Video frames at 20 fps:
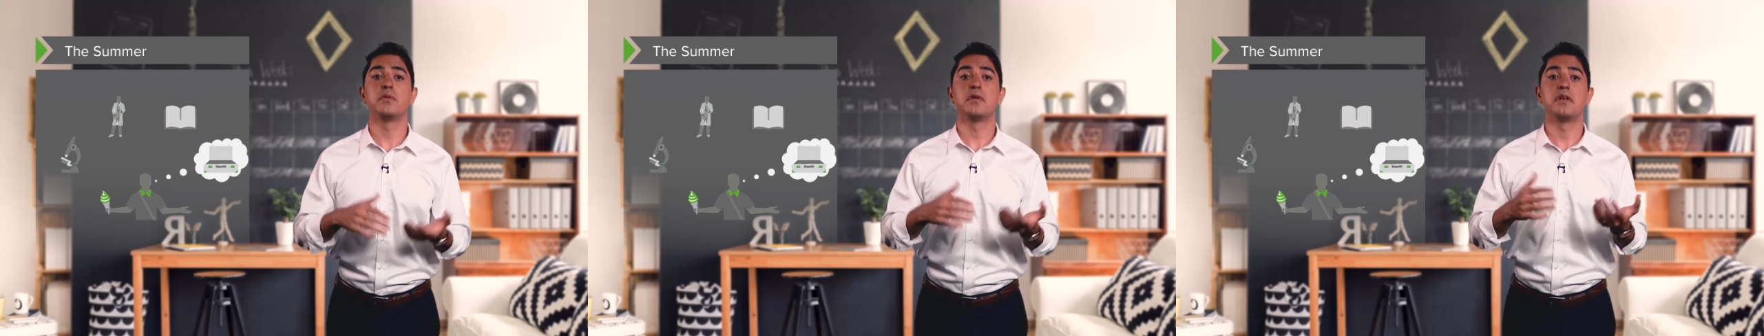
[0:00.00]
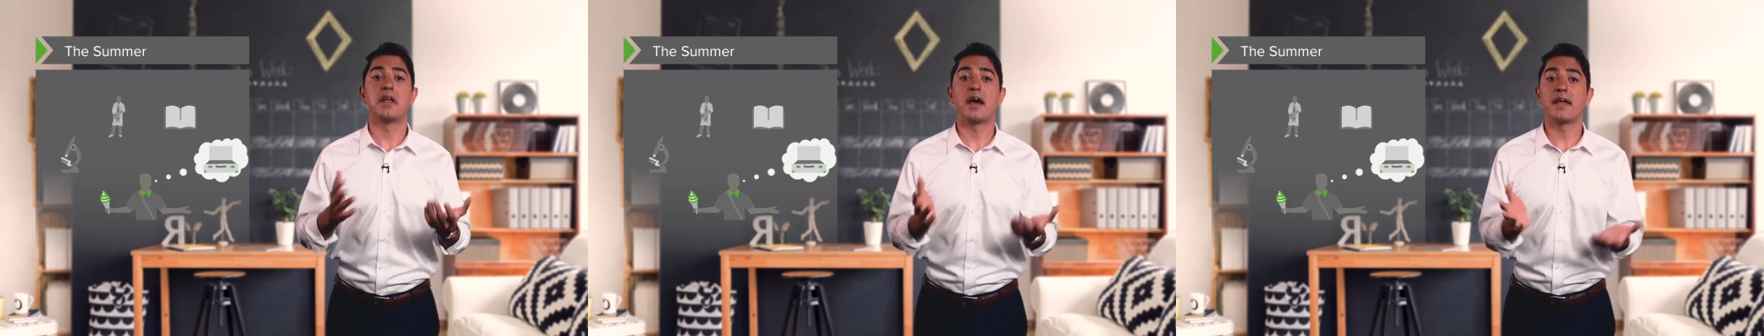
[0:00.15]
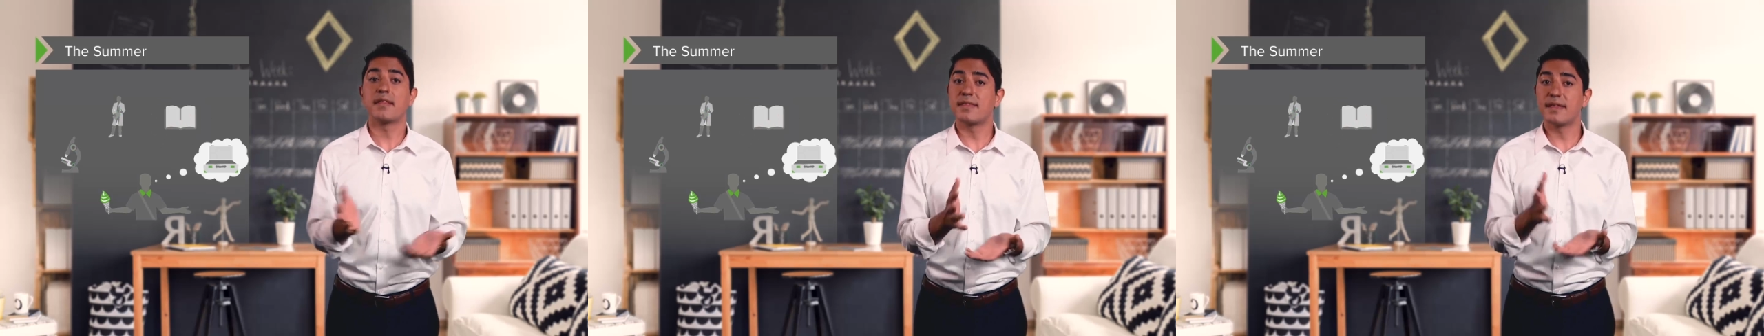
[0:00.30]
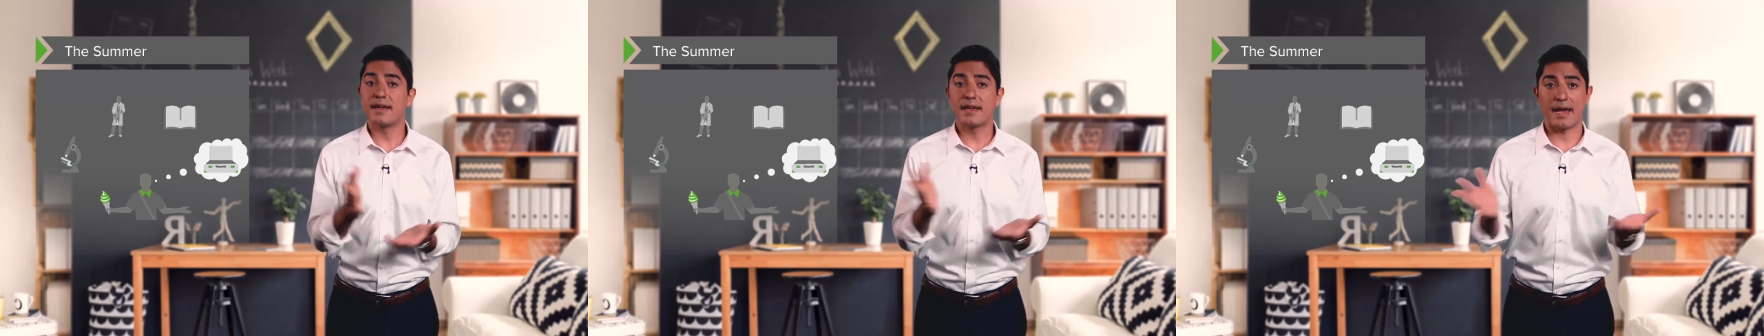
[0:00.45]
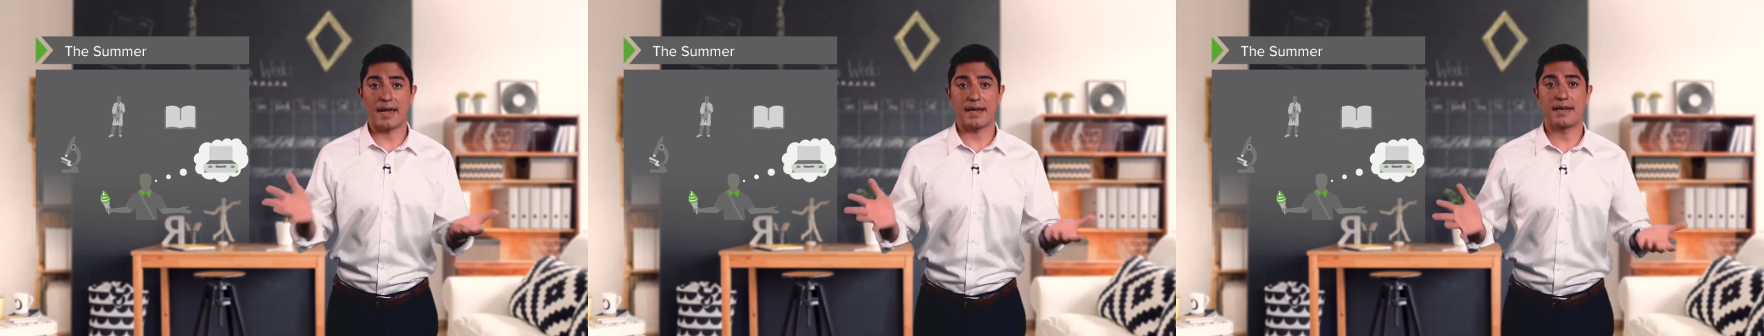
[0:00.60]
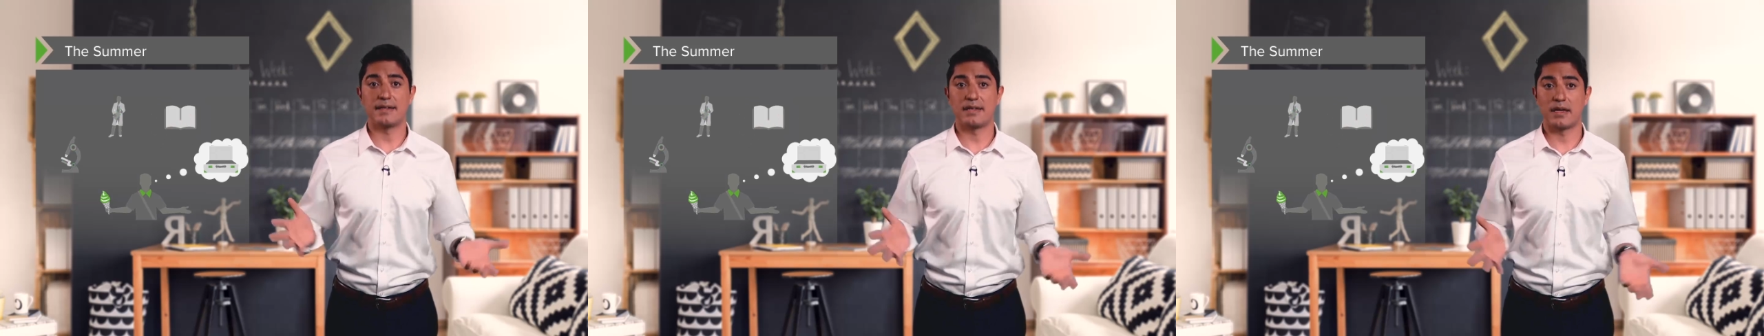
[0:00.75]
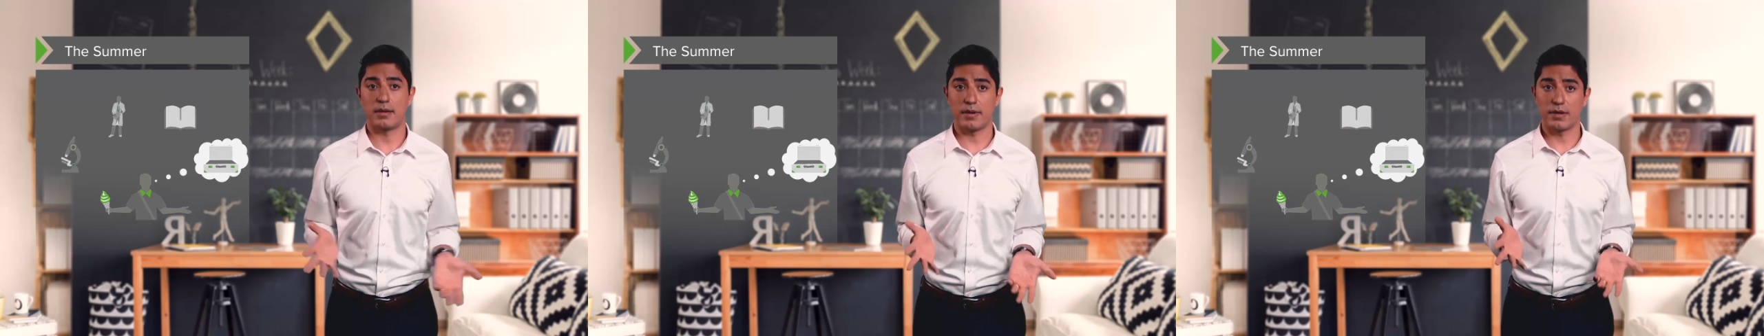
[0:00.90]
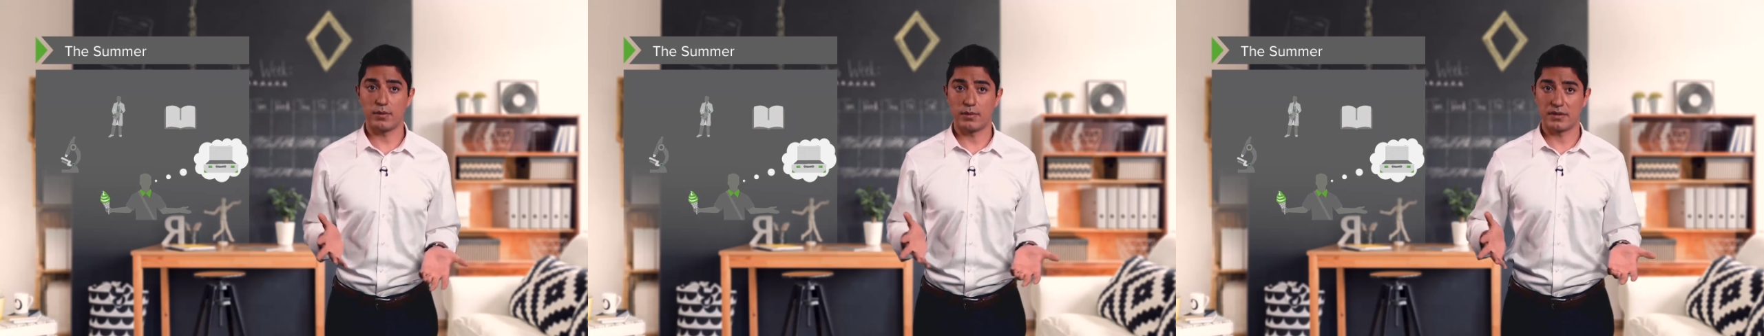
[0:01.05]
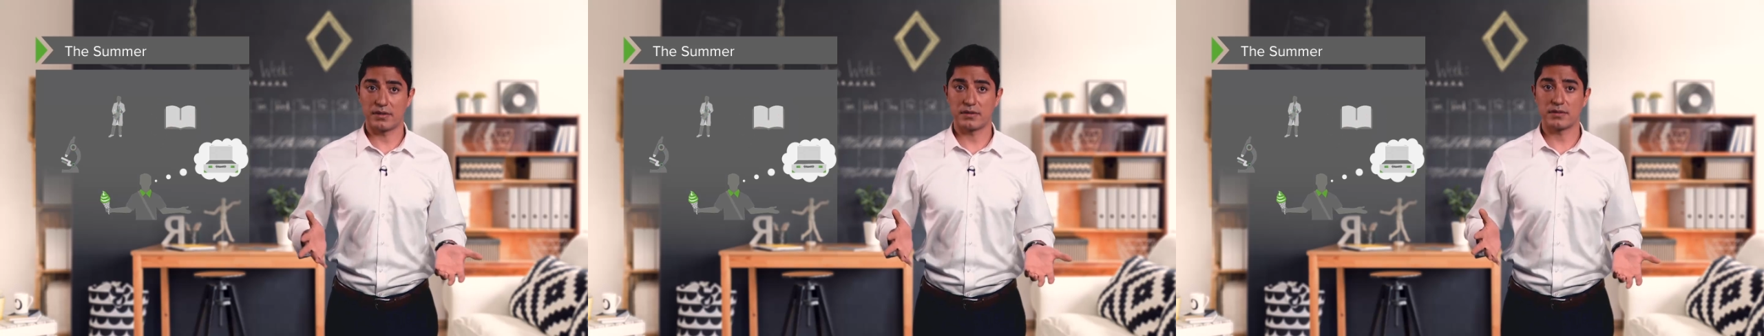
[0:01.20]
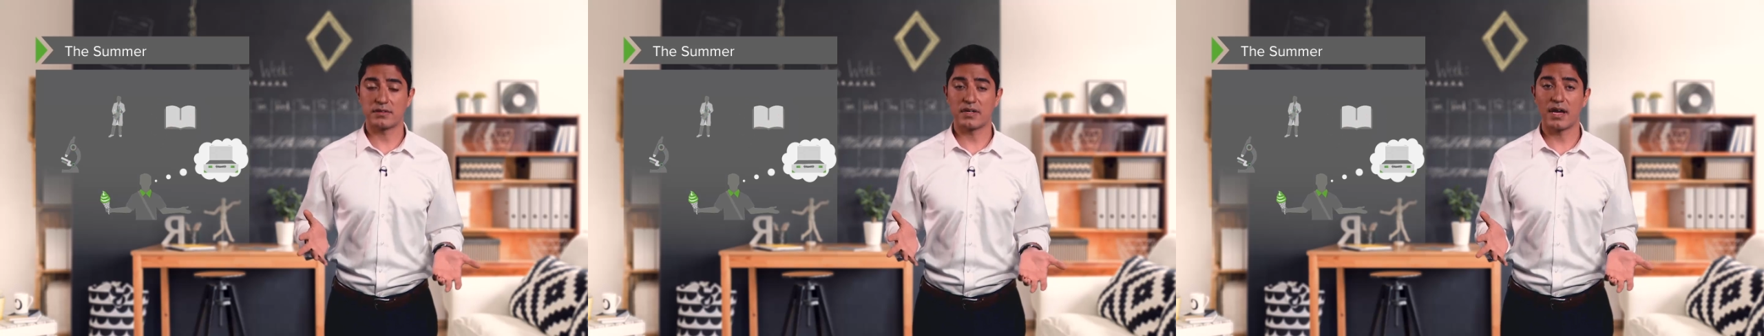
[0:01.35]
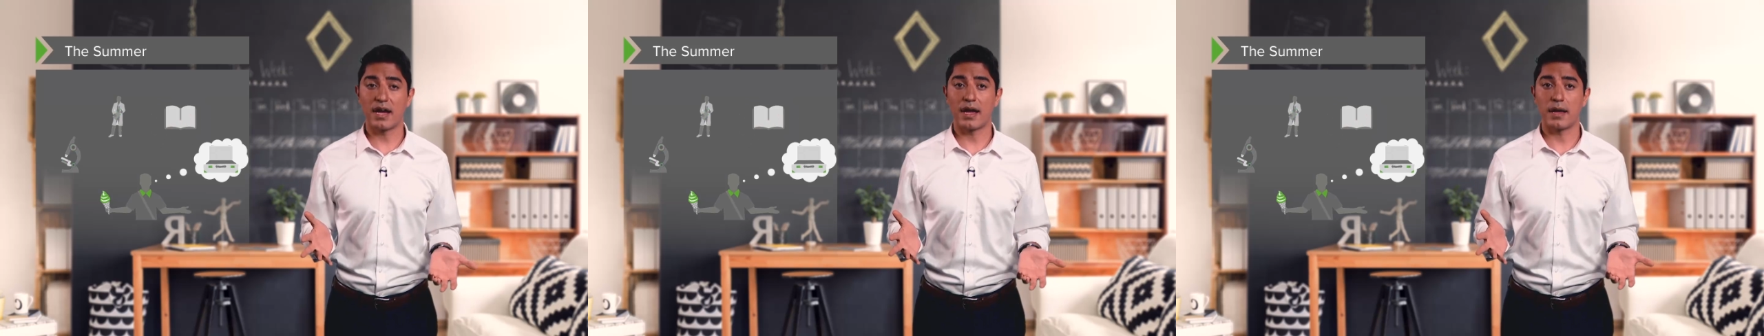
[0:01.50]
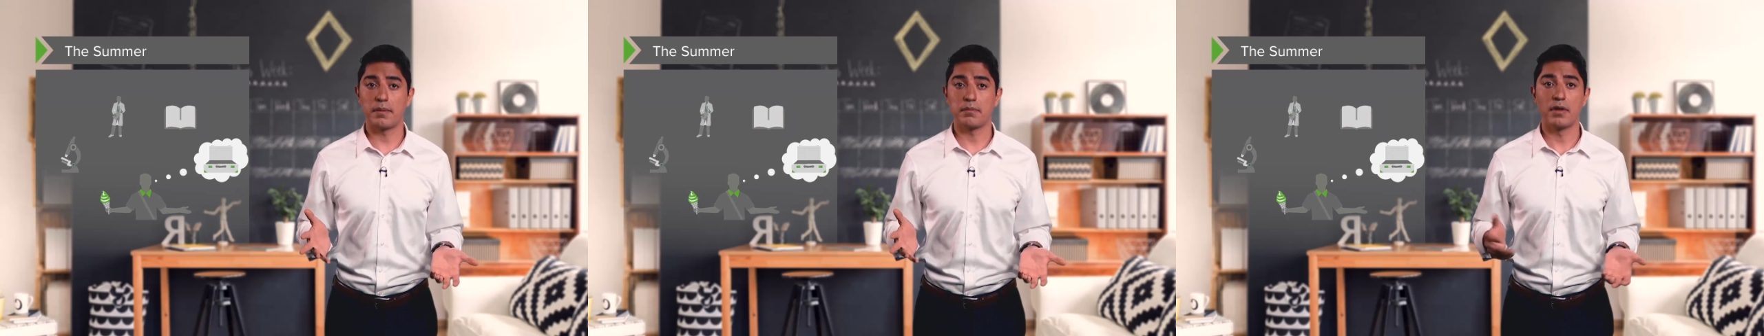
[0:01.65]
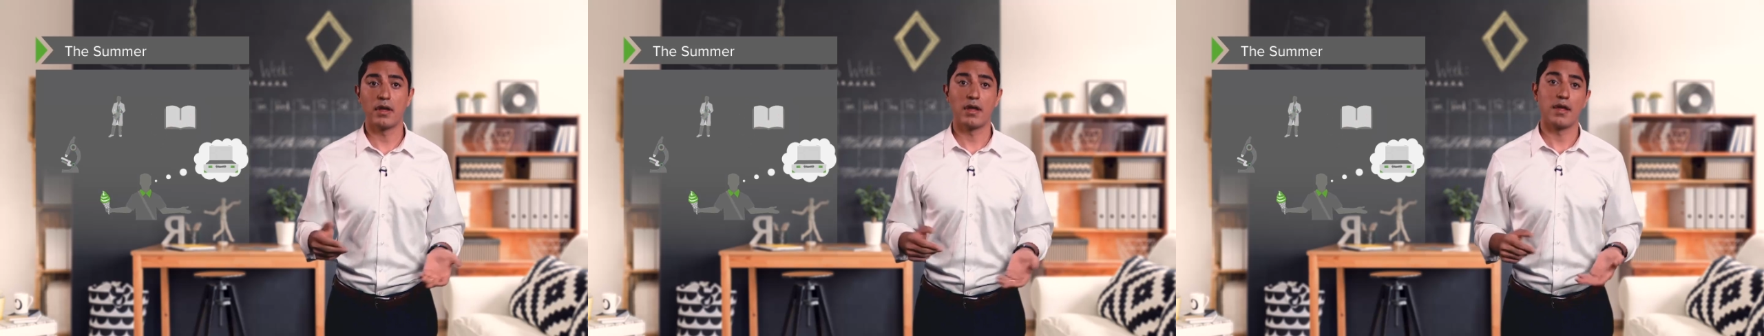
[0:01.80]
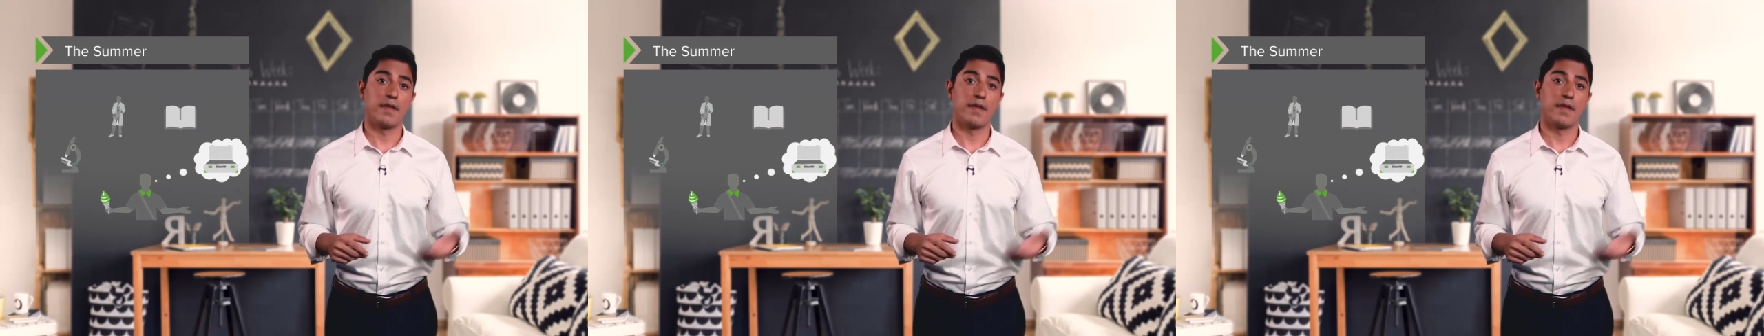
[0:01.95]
nothing academic with their time.